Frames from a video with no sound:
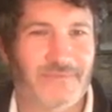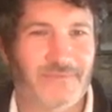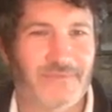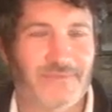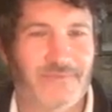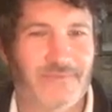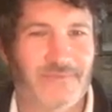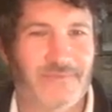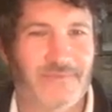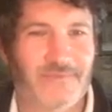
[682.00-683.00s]

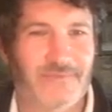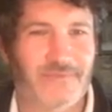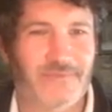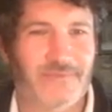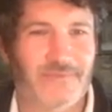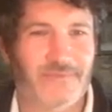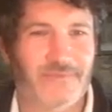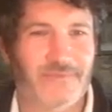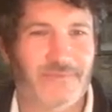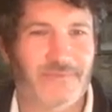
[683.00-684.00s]

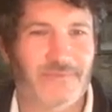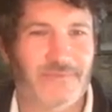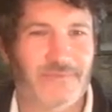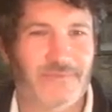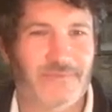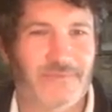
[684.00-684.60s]
No words are spoken by the person on screen.